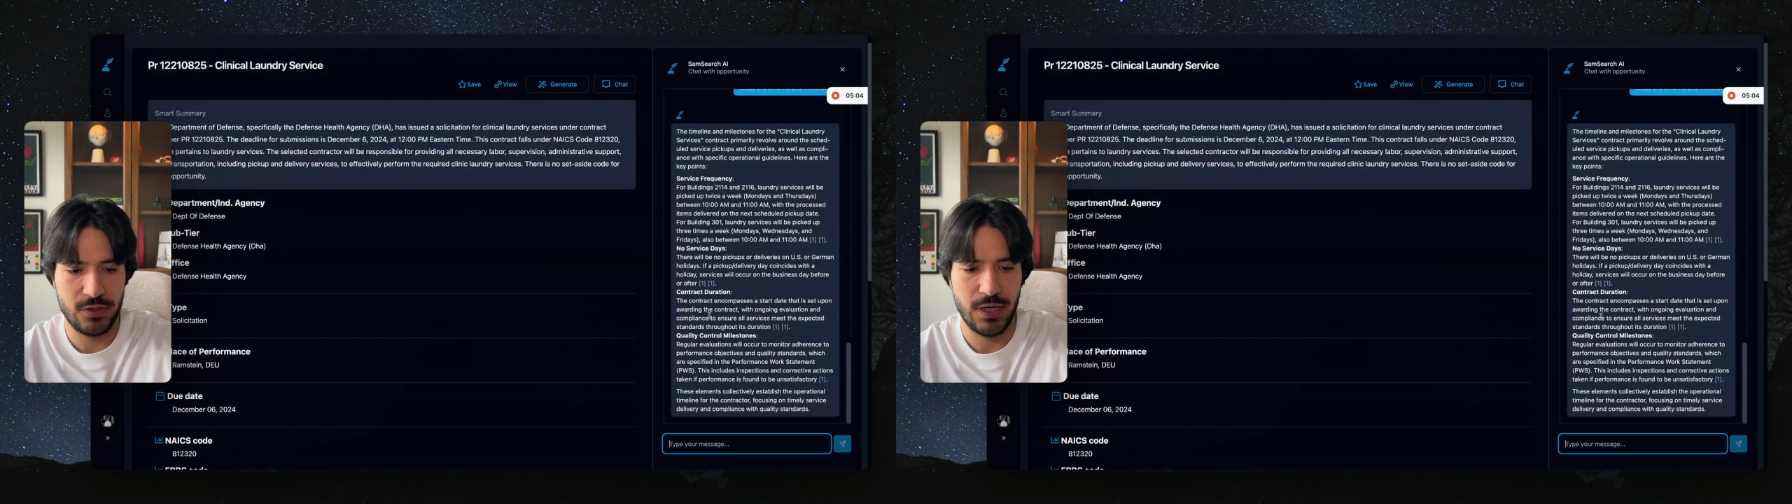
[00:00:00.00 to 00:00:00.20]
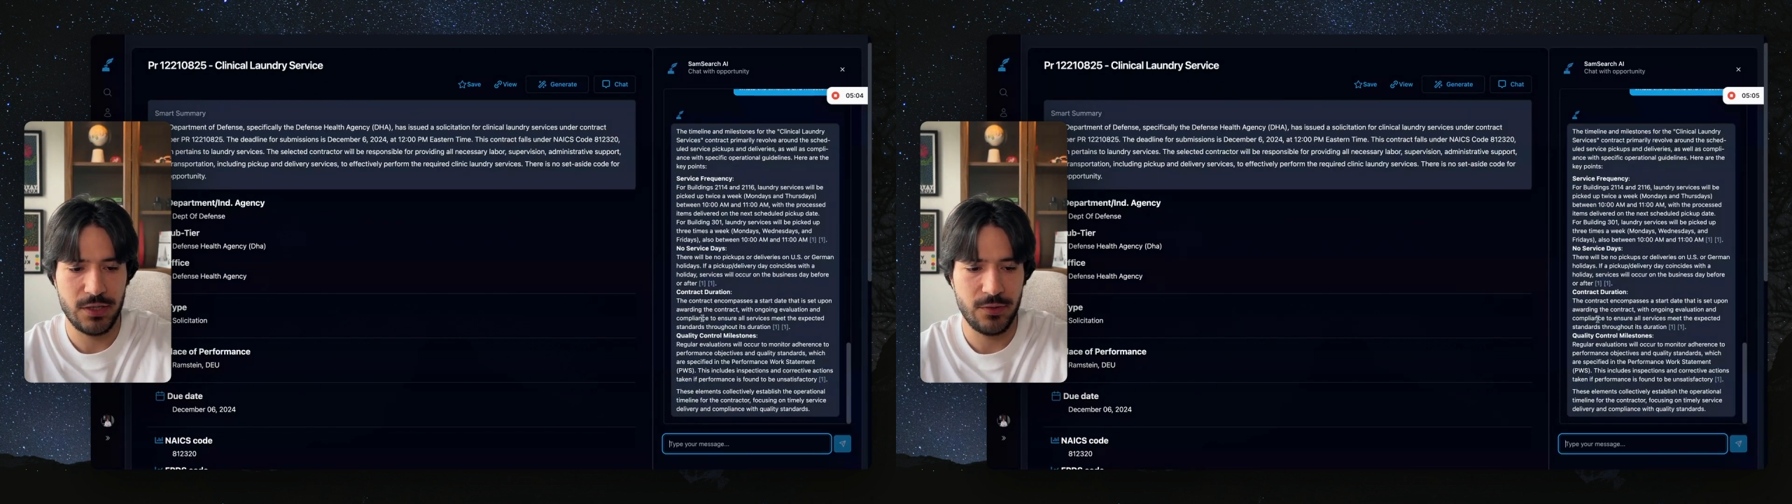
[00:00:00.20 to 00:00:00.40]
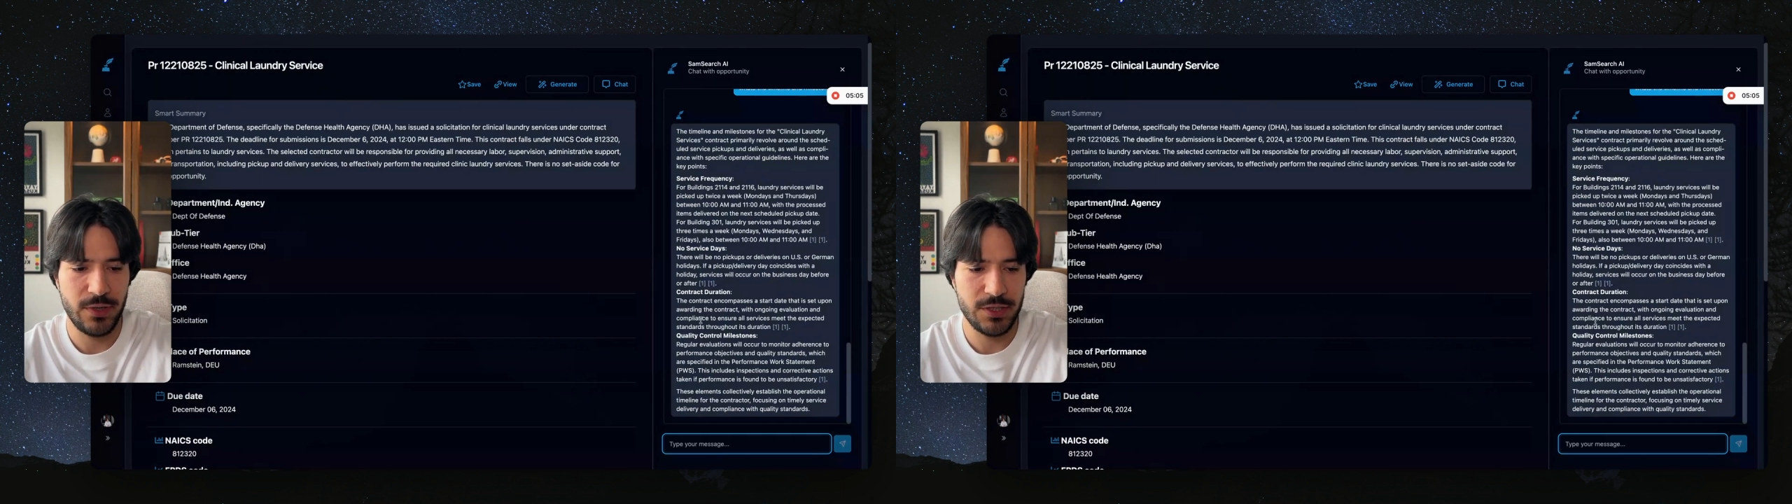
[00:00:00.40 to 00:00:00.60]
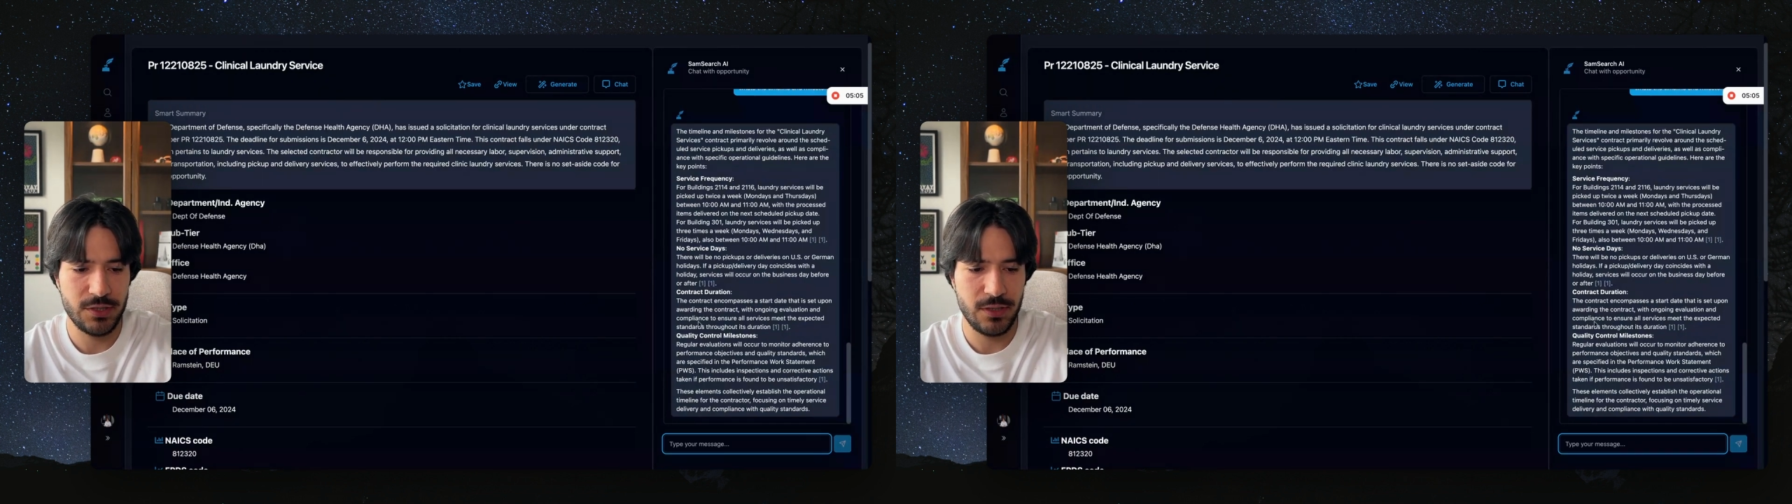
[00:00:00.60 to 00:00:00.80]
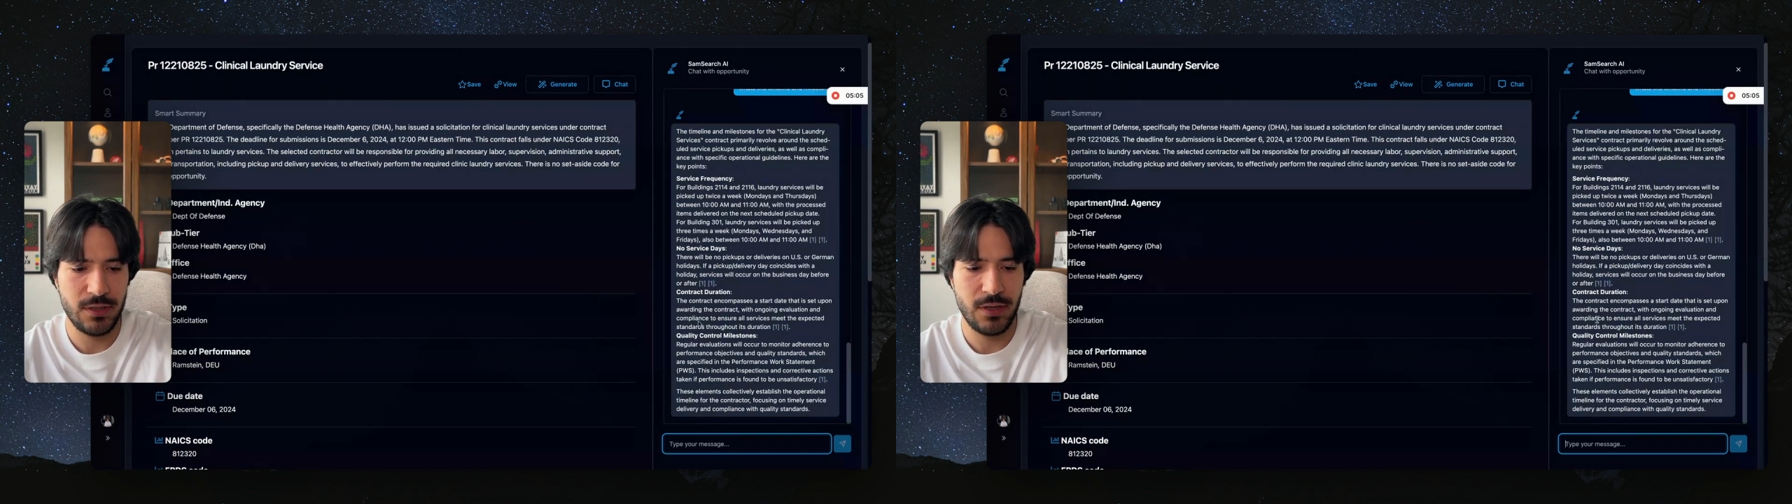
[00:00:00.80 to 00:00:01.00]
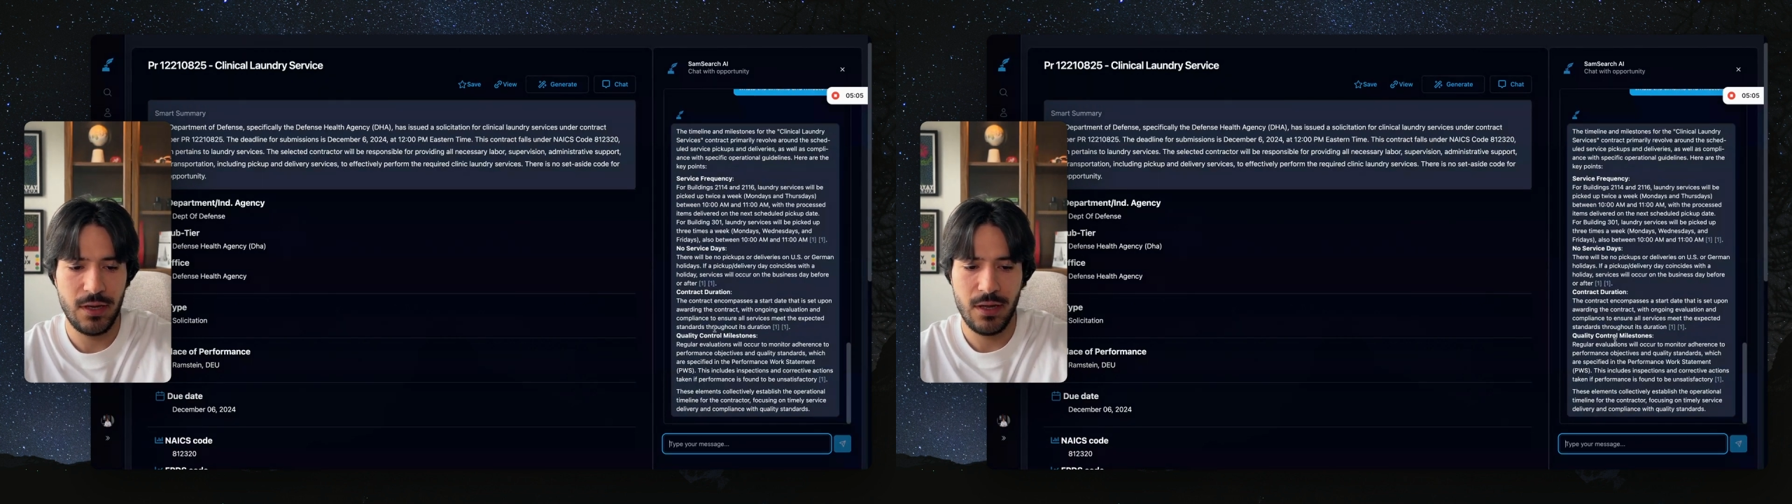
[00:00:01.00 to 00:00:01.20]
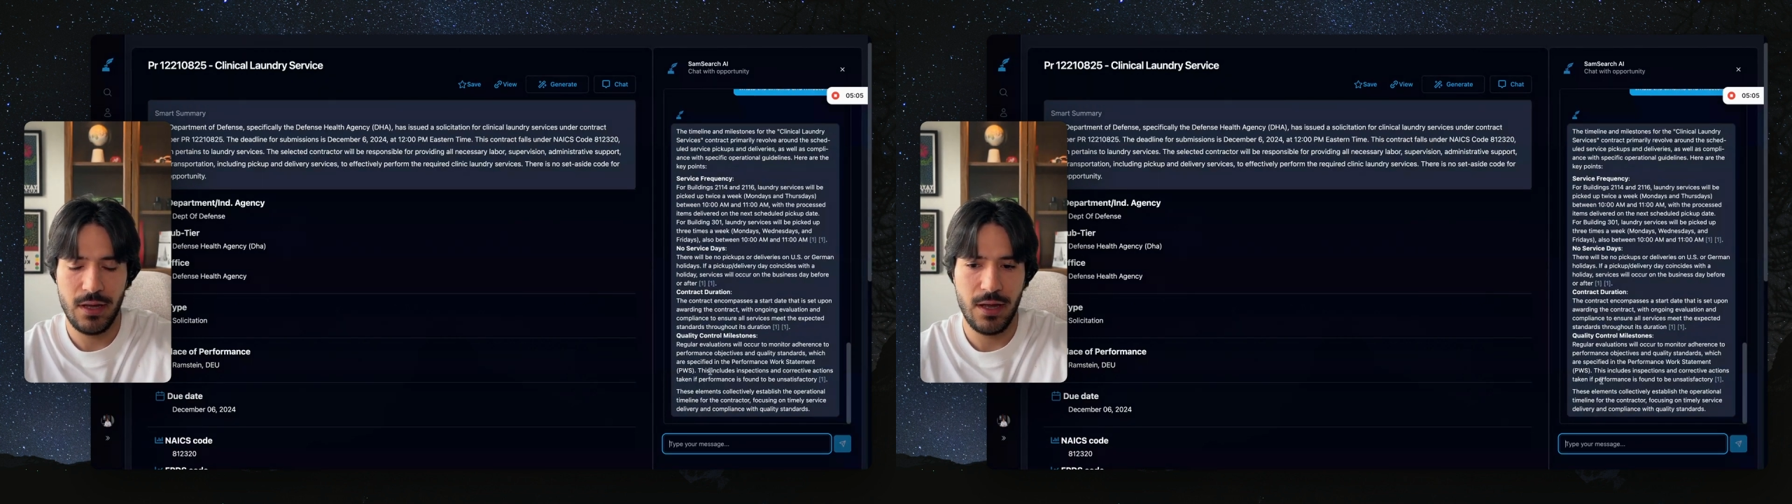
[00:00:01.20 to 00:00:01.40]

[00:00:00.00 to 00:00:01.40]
contract duration.